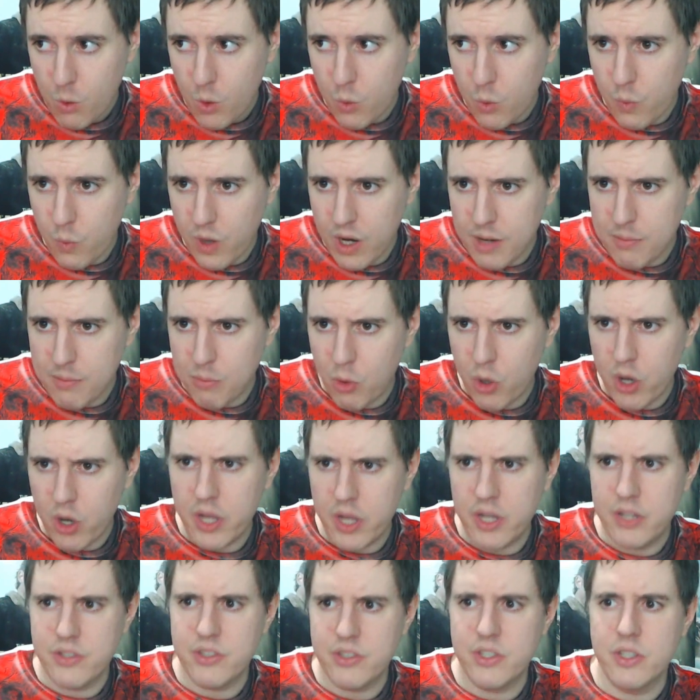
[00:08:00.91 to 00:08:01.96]
where
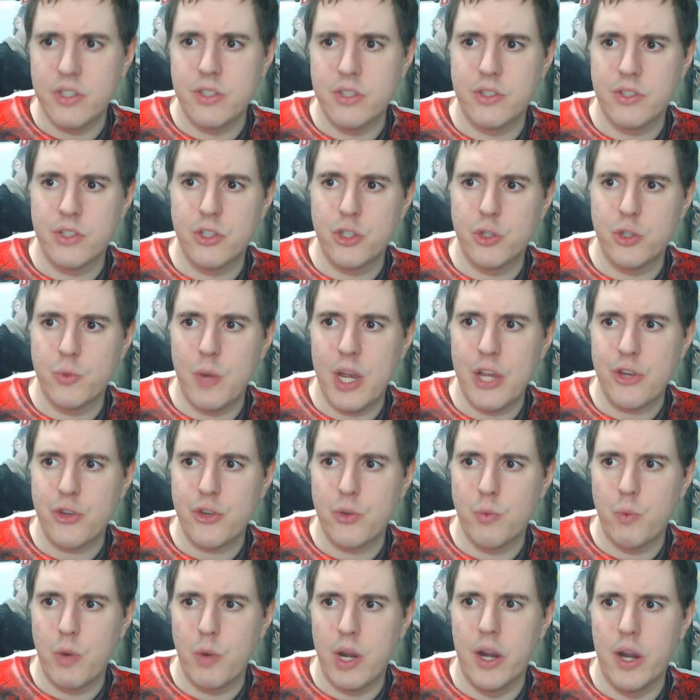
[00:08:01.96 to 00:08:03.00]
Morgan is in a
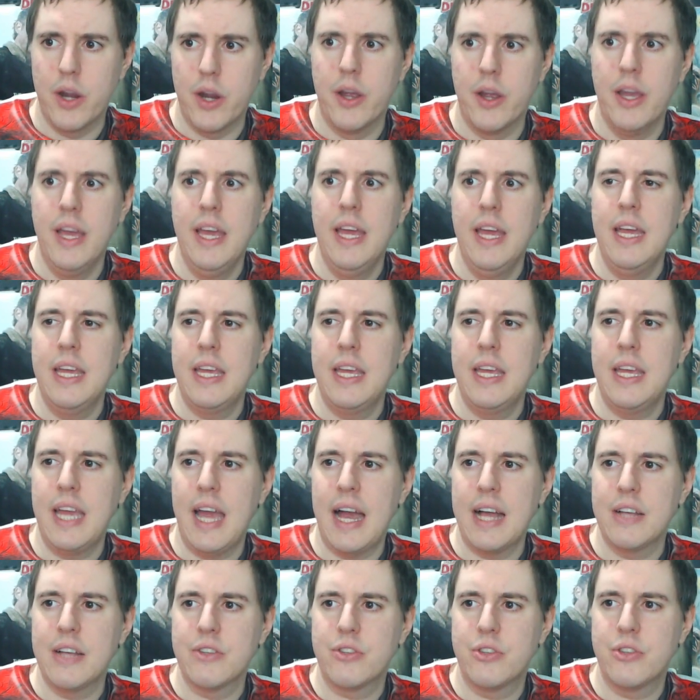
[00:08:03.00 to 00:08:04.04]
situation where he
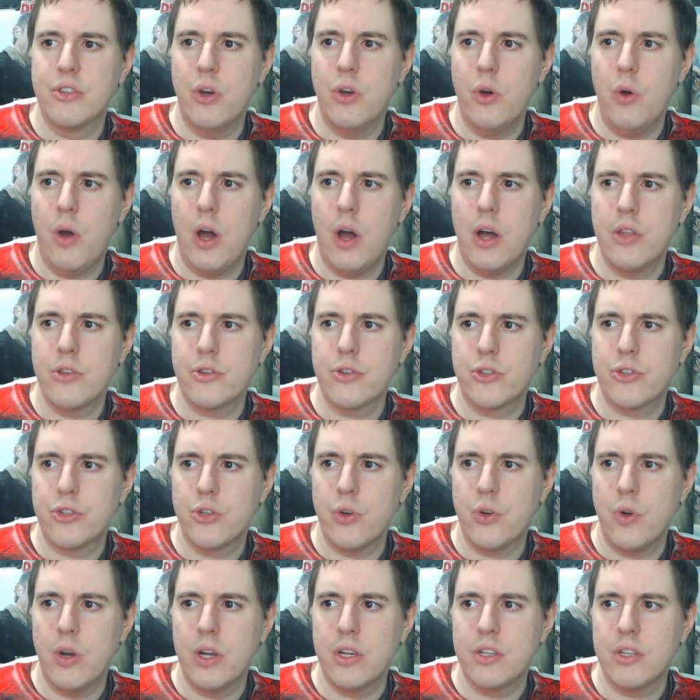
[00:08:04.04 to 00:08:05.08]
has no other
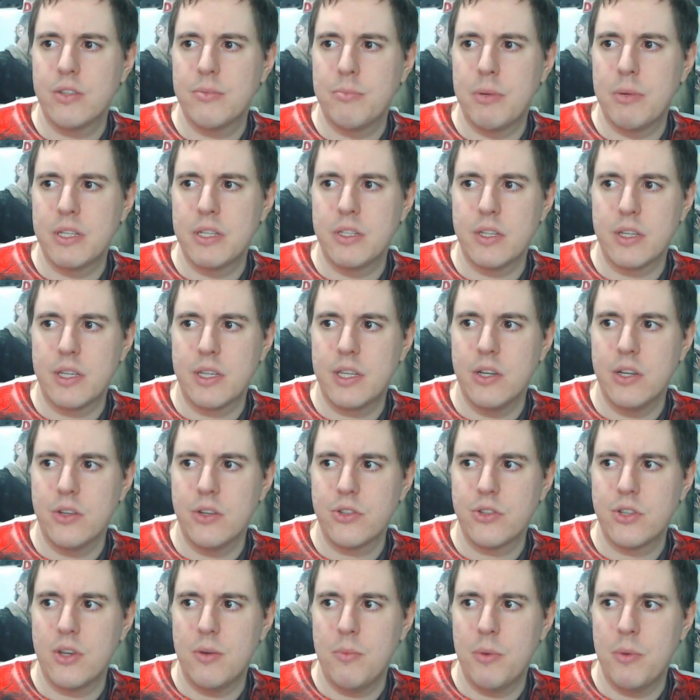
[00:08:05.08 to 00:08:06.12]
choice but to
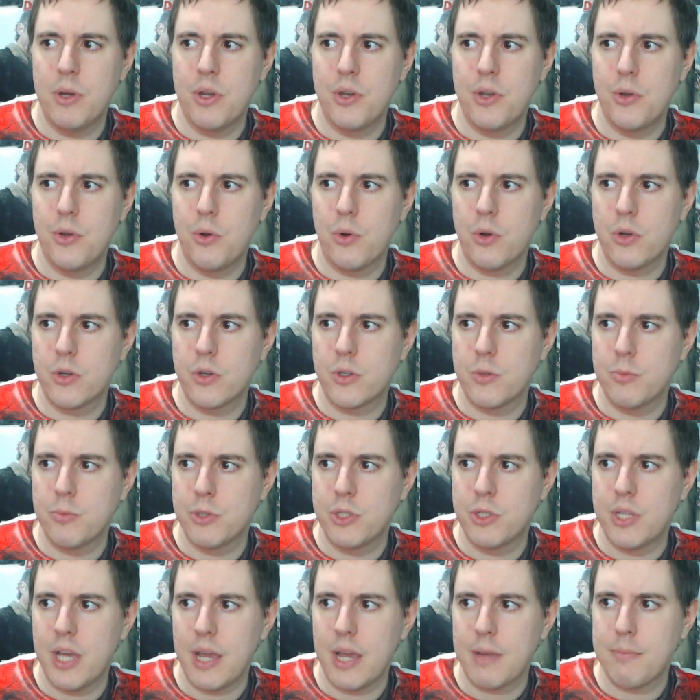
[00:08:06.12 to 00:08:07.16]
kill someone in order to
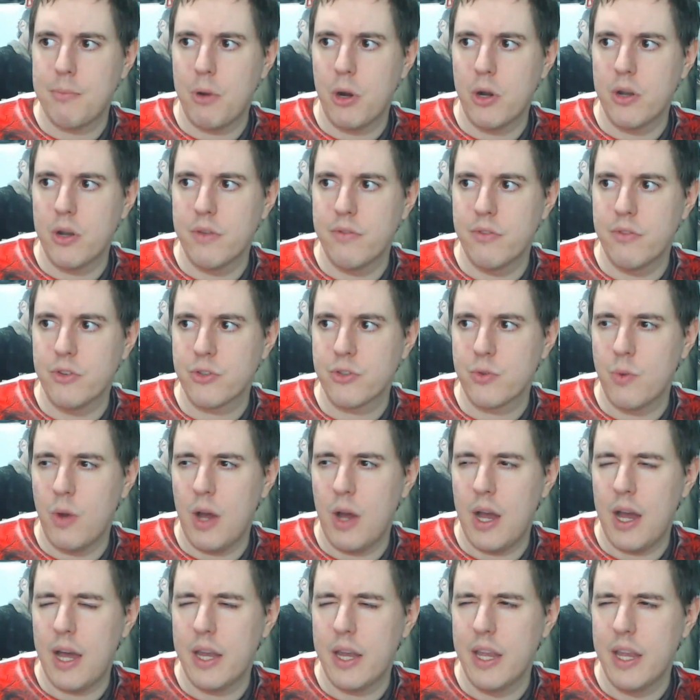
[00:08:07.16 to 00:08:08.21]
protect part of the
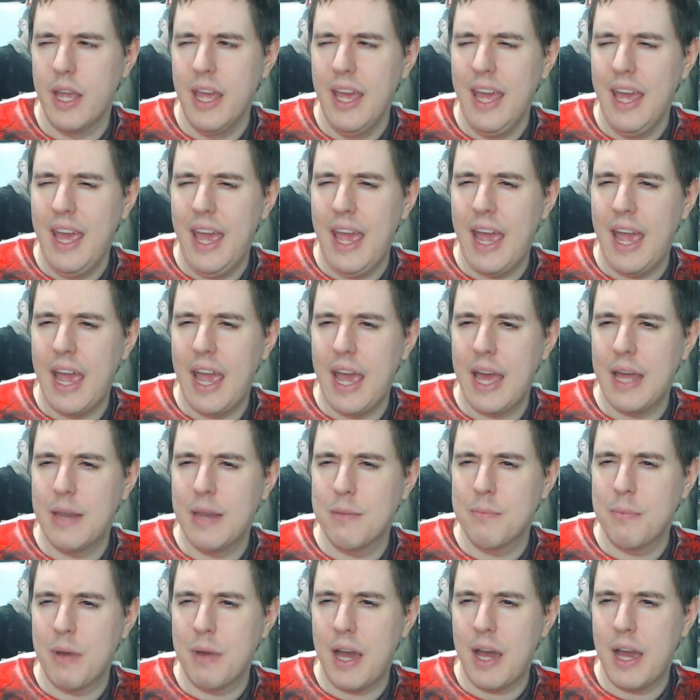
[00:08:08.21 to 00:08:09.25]
squad.
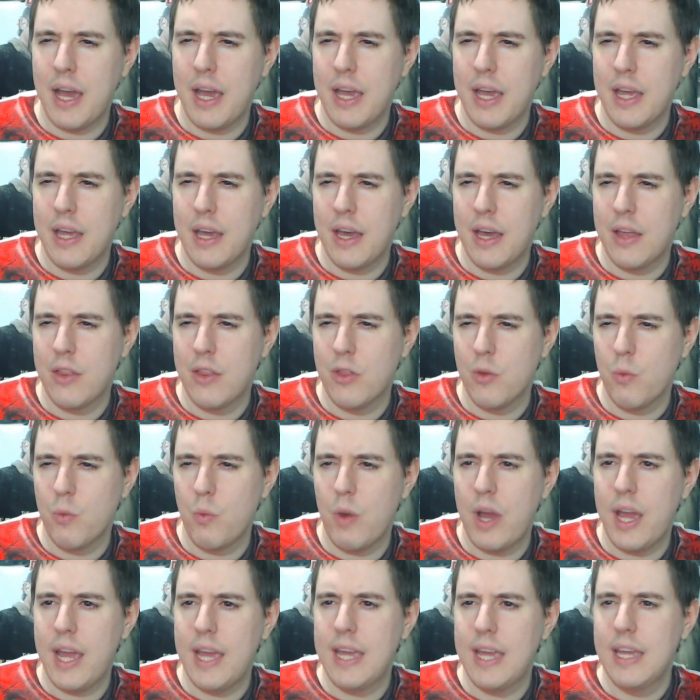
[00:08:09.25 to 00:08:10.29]
And by the
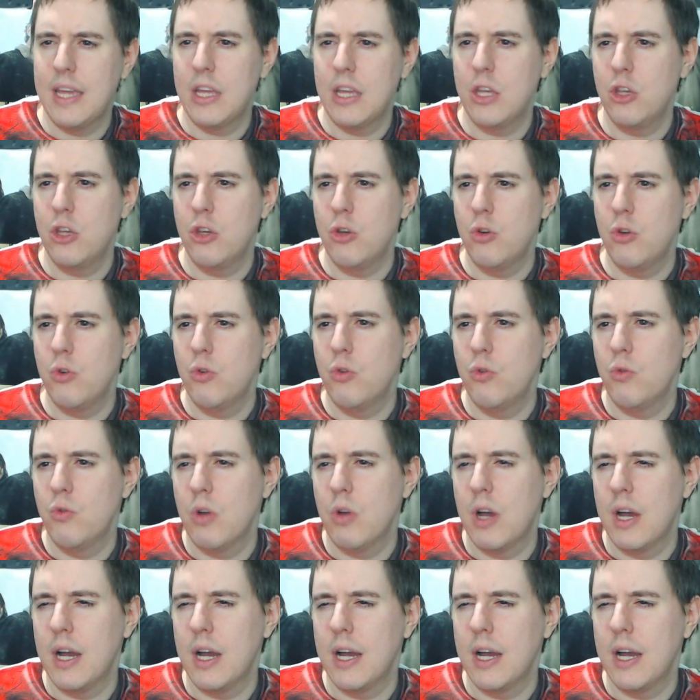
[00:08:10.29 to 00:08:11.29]
way, you